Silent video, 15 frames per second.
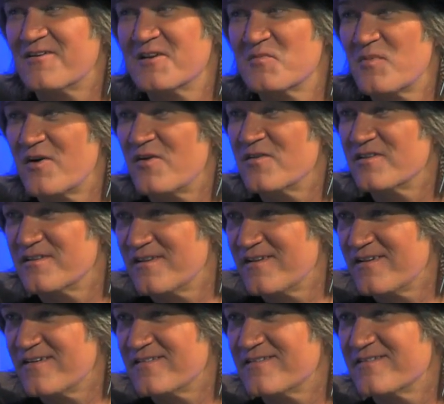and he bought
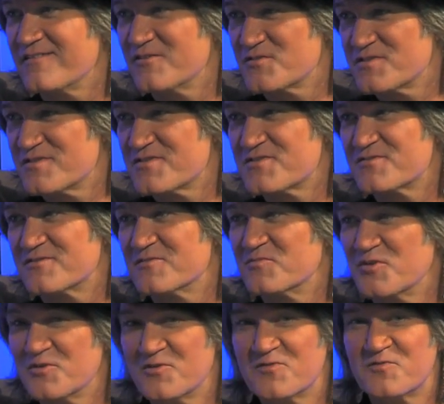Lynette, your sister, a
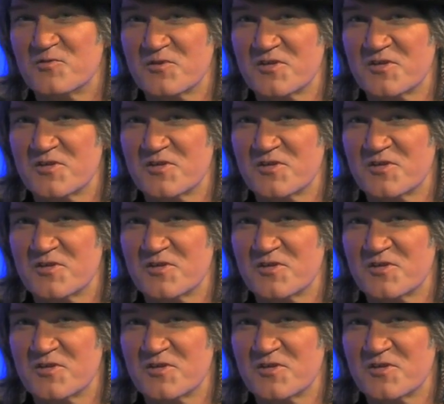beautiful